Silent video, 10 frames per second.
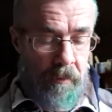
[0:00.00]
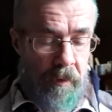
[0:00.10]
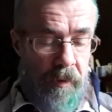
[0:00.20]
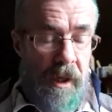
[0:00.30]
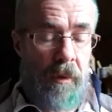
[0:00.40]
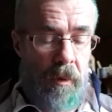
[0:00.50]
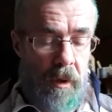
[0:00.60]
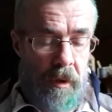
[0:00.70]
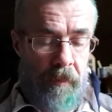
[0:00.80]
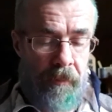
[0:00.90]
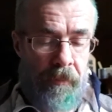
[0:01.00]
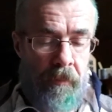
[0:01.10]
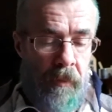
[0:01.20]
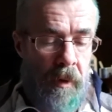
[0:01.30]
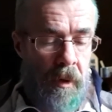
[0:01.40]
We've heard it work.
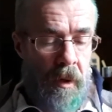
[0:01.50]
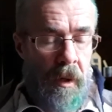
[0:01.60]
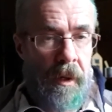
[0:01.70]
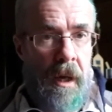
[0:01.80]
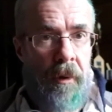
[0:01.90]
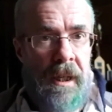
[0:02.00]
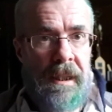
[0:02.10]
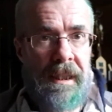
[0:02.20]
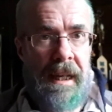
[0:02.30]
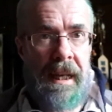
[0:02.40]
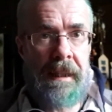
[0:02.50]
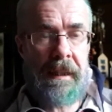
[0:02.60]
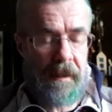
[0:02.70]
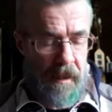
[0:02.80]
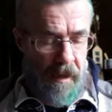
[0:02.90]
Now, in a
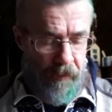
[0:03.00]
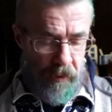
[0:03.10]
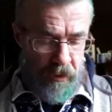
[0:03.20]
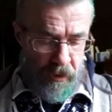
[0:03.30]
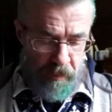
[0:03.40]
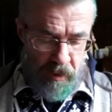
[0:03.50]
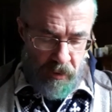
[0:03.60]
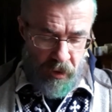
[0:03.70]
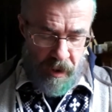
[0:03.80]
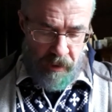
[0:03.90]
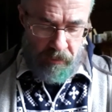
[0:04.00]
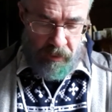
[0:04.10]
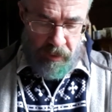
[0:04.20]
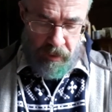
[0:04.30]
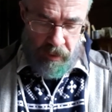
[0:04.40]
sense, if you're a small child,